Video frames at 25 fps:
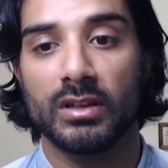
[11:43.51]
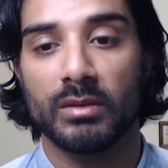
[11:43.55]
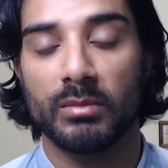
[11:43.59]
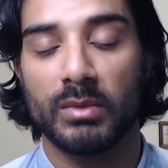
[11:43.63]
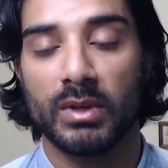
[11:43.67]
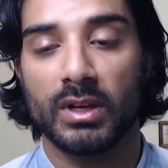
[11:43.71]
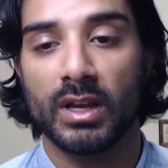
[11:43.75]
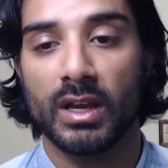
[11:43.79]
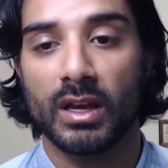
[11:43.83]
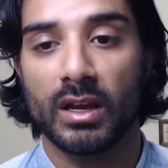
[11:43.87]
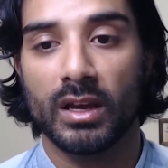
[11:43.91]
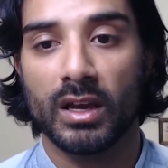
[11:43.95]
I
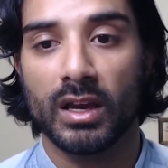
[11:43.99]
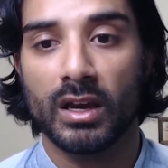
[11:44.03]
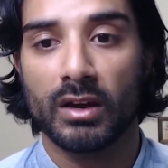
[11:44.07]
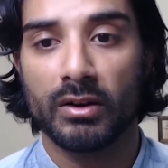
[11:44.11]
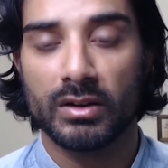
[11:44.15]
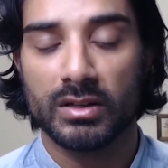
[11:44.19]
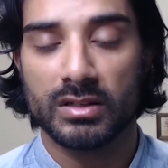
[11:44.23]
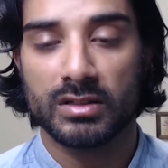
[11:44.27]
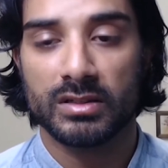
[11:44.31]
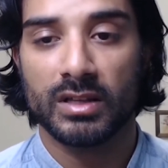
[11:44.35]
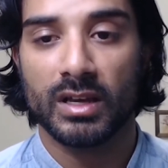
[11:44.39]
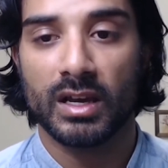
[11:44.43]
mean, how
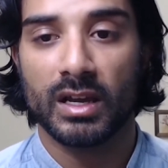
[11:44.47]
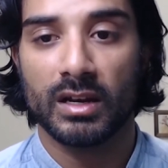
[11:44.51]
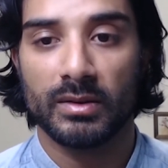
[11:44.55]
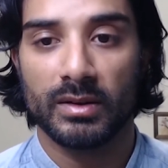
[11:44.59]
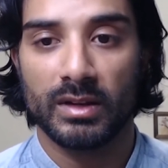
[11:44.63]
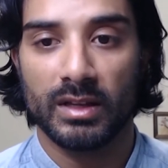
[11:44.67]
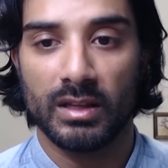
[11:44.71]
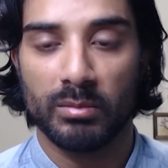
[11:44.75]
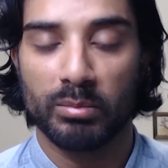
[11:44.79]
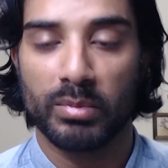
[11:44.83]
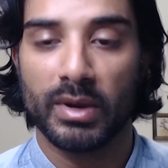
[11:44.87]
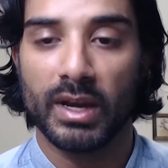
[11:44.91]
does that
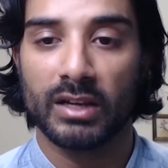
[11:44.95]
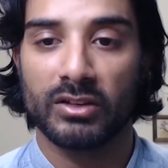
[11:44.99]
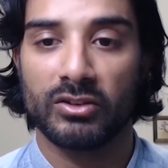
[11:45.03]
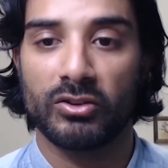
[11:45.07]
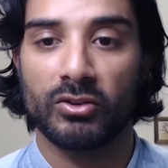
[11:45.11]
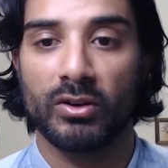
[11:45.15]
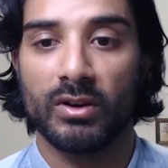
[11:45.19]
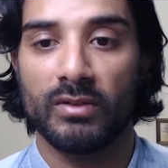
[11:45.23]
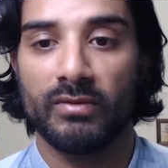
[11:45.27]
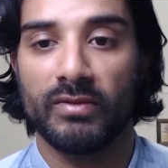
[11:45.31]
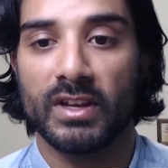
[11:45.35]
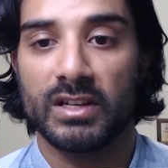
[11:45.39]
impact
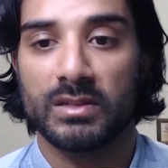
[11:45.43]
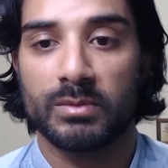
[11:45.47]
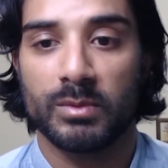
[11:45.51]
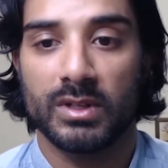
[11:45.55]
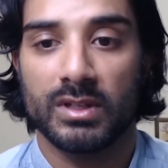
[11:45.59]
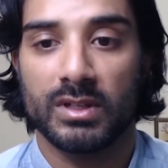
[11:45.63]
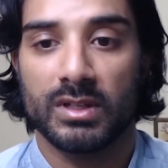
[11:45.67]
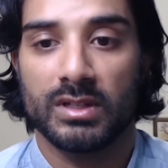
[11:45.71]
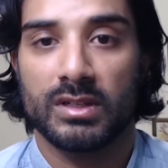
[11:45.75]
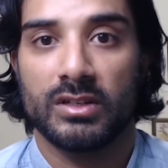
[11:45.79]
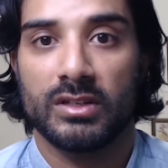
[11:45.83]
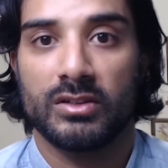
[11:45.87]
your
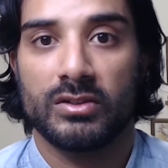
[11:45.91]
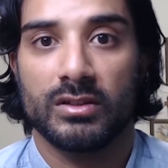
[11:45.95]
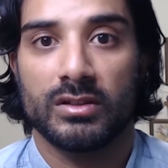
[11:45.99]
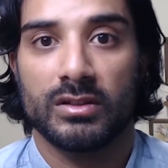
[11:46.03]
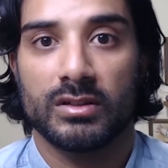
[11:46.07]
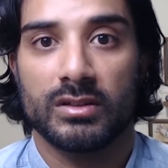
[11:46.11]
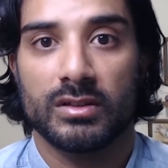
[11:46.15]
investment decisions?